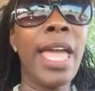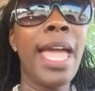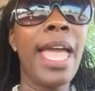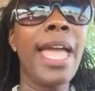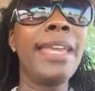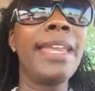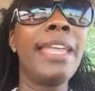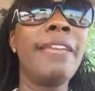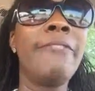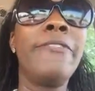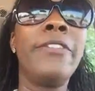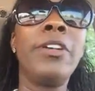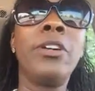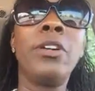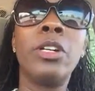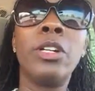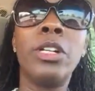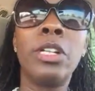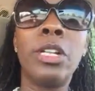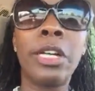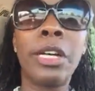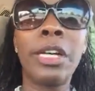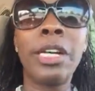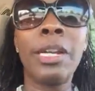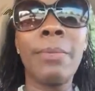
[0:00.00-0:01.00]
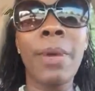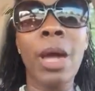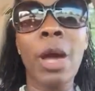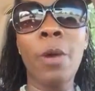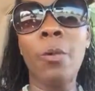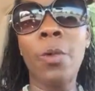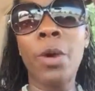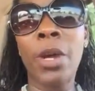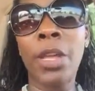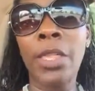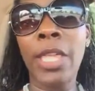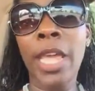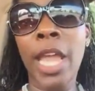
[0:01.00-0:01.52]
and they feel good about
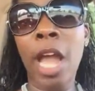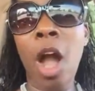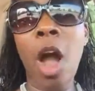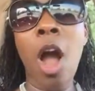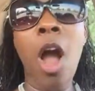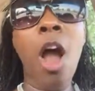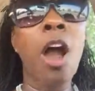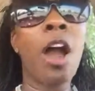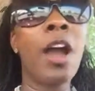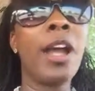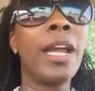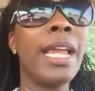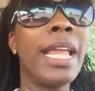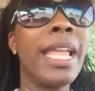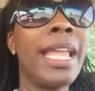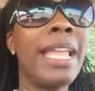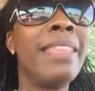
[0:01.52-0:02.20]
where they are